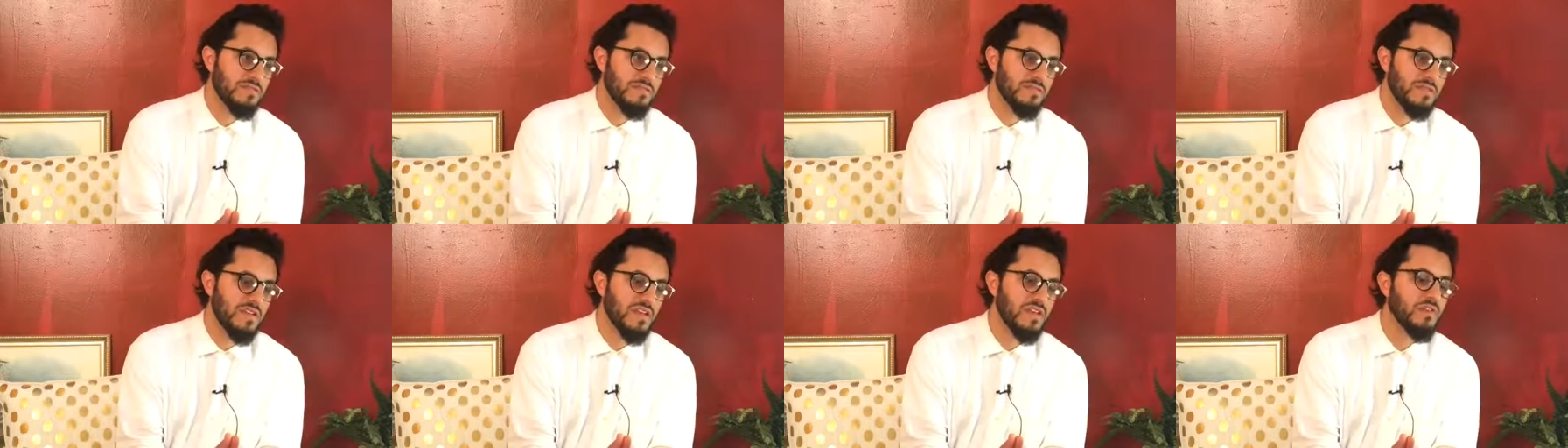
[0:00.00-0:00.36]

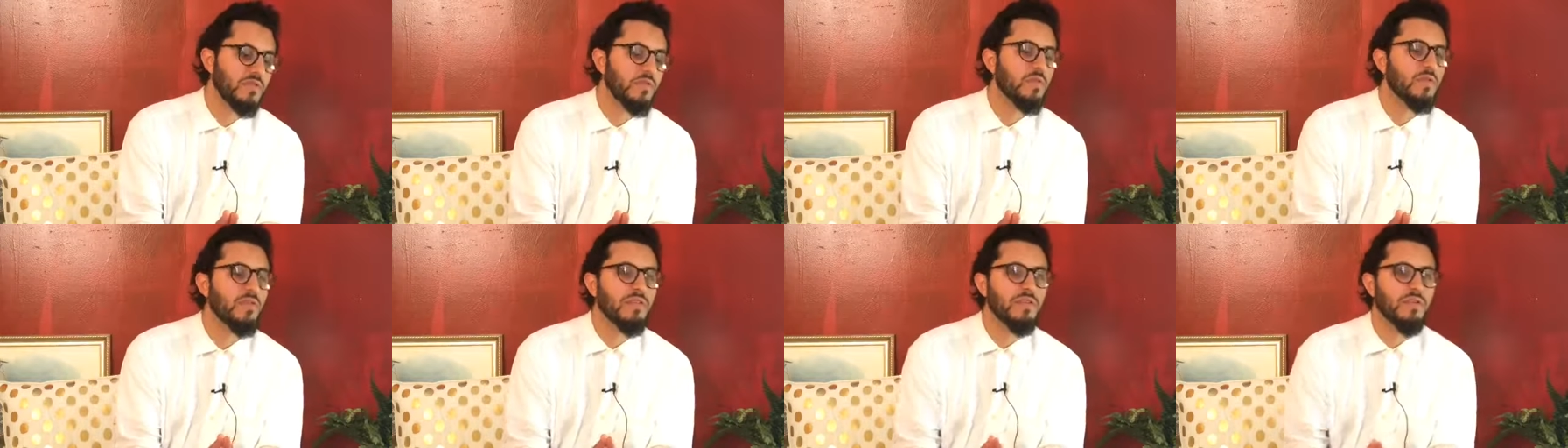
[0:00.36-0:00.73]
And
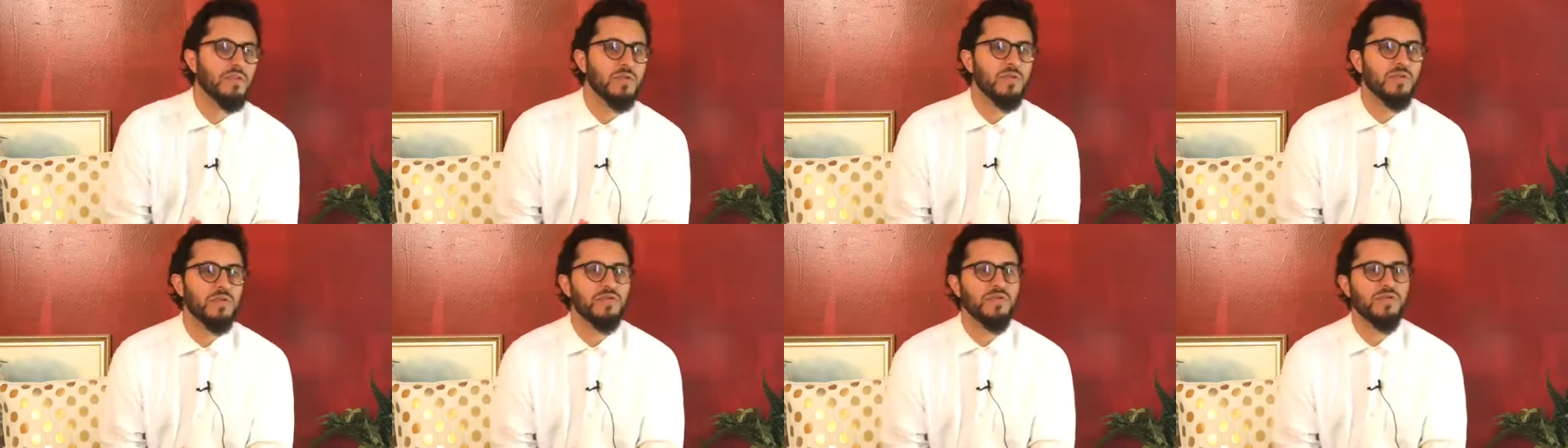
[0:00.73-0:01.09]
who are
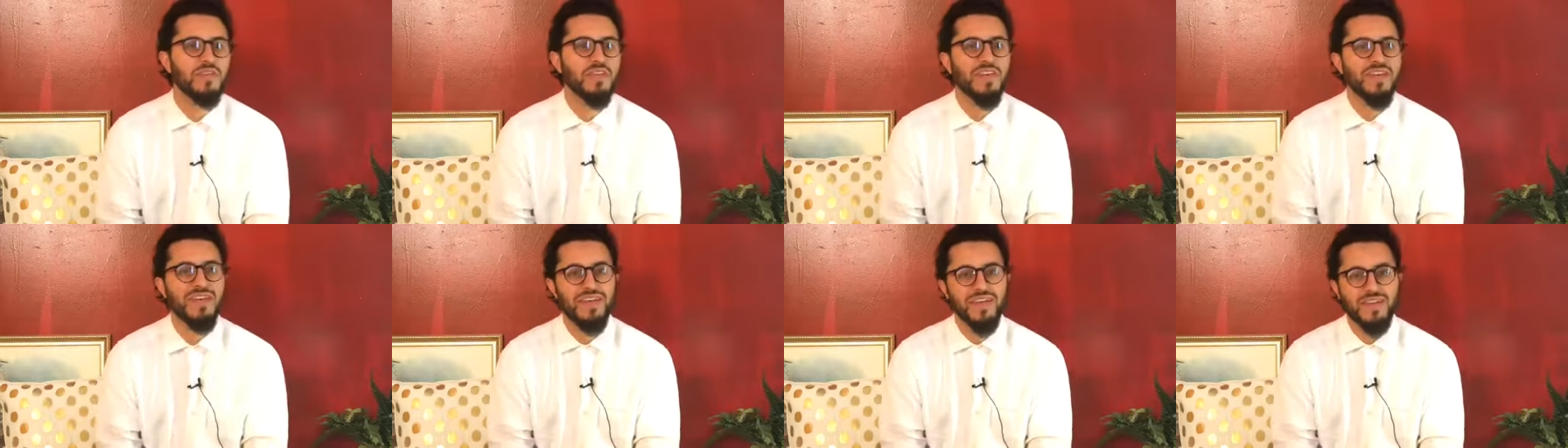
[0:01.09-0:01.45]
those?
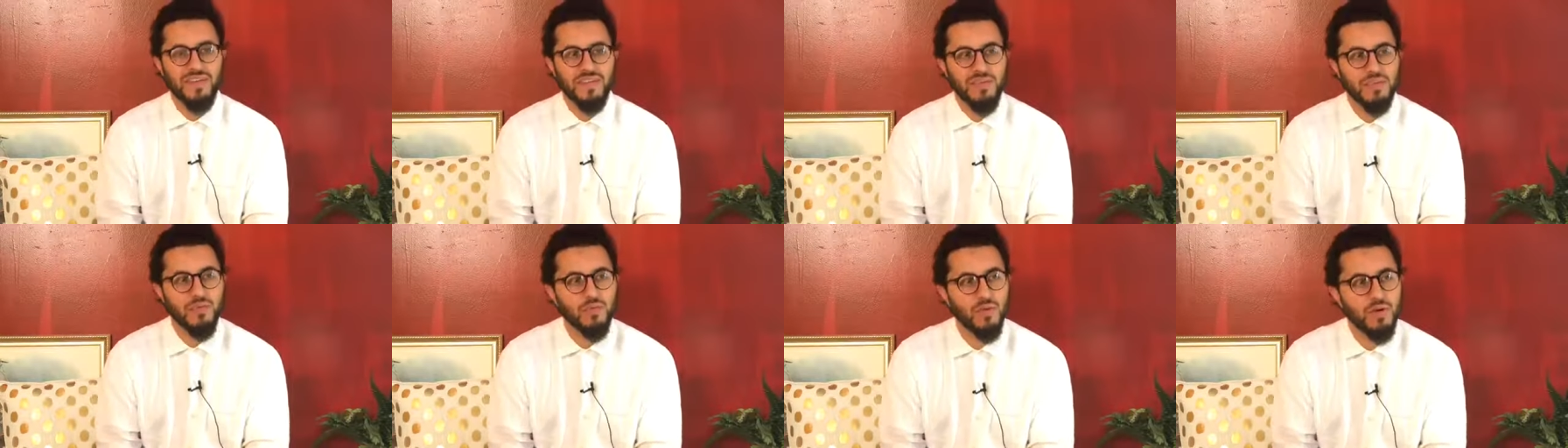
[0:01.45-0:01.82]

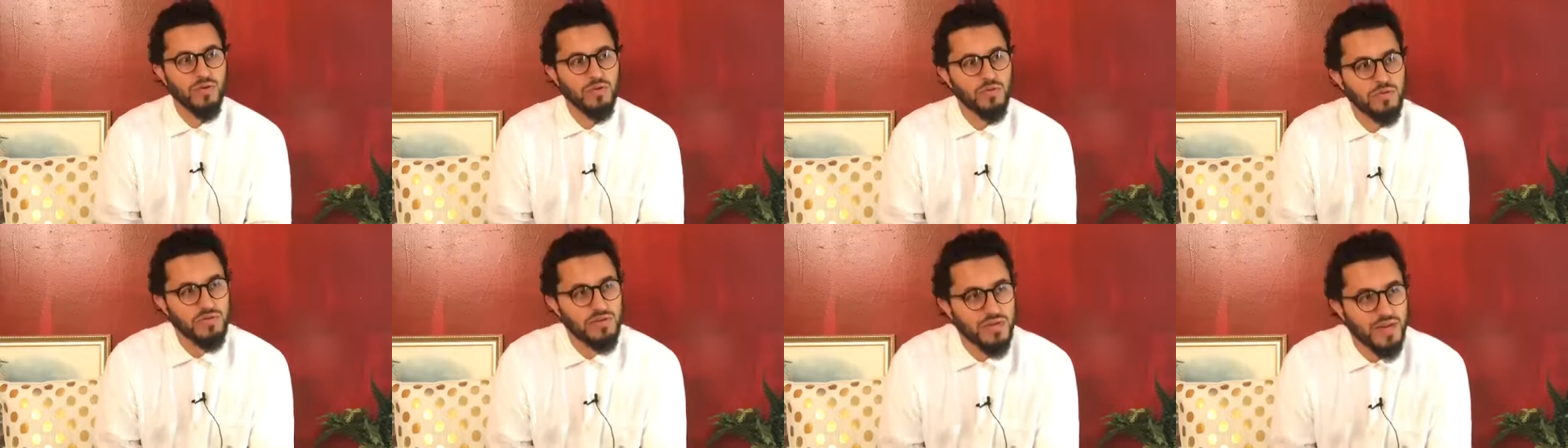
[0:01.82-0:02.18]
the one
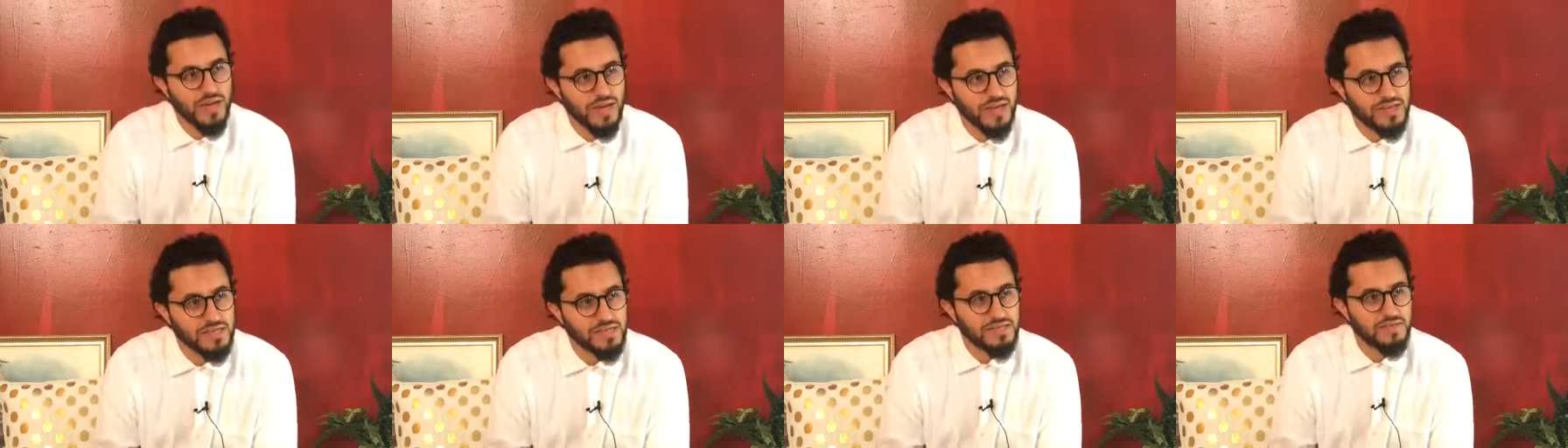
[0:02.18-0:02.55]
who
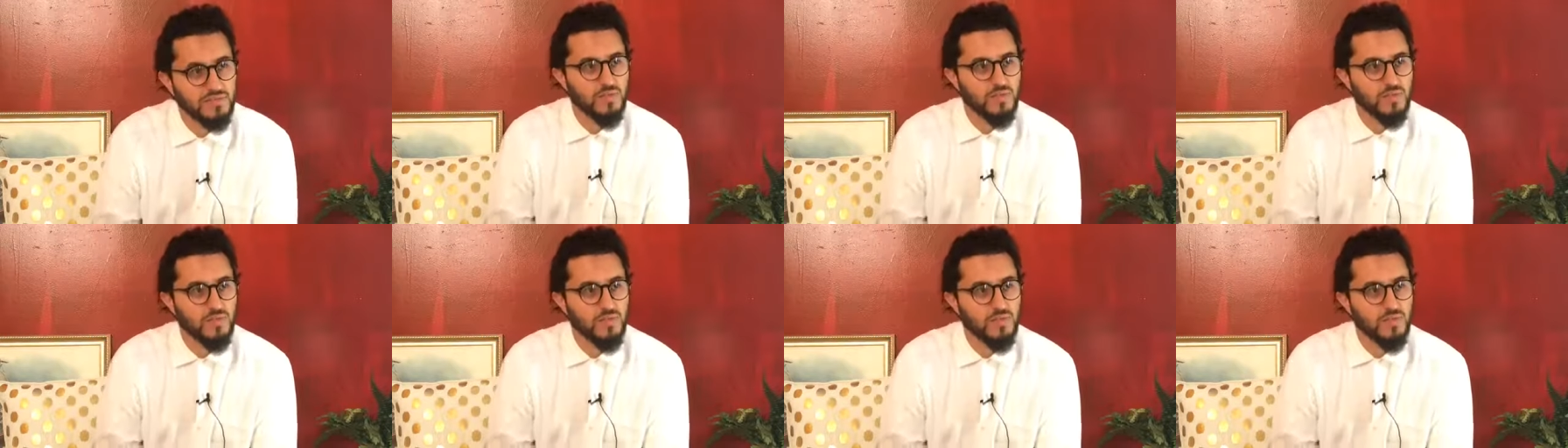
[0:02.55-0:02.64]
dies